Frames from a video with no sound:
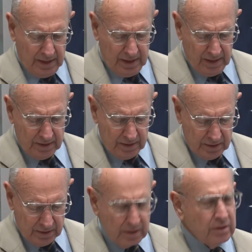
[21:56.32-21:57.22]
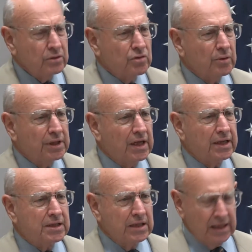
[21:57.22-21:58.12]
And during
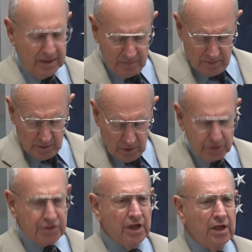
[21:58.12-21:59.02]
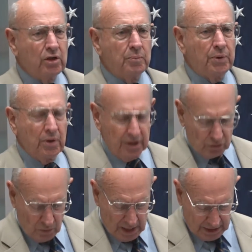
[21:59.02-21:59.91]
that time, José
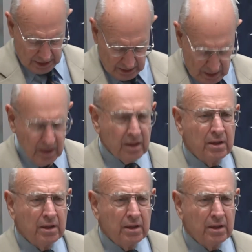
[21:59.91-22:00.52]
Napoleon Duarte